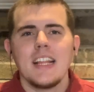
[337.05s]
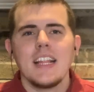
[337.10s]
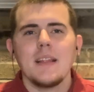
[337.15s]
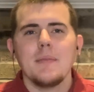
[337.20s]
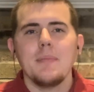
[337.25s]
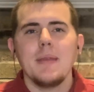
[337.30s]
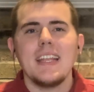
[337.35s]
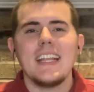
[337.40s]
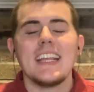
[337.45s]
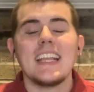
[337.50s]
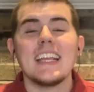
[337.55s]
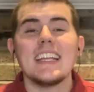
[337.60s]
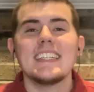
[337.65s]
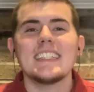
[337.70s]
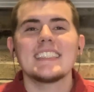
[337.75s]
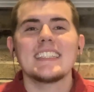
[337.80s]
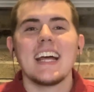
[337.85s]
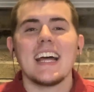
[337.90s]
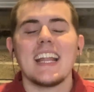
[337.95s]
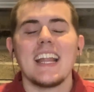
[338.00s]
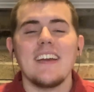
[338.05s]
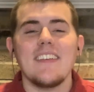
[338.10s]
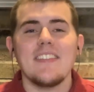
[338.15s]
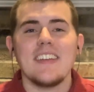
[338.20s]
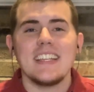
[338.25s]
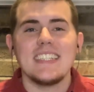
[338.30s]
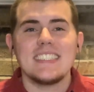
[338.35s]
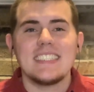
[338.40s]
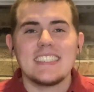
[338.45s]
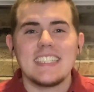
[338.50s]
meaning it does not have
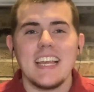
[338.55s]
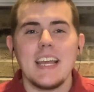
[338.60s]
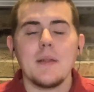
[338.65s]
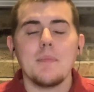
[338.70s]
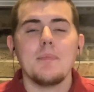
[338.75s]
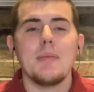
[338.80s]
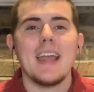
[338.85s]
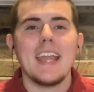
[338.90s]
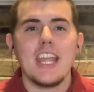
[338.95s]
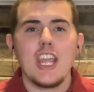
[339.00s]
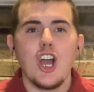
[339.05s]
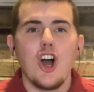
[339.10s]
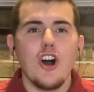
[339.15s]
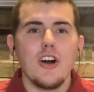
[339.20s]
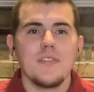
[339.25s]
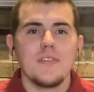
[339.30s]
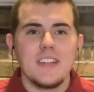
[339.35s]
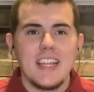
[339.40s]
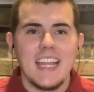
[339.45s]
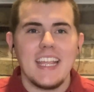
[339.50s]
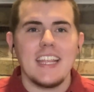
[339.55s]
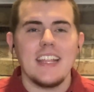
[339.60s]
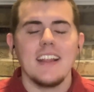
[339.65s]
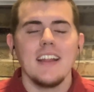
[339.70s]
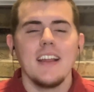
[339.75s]
a set payoff date.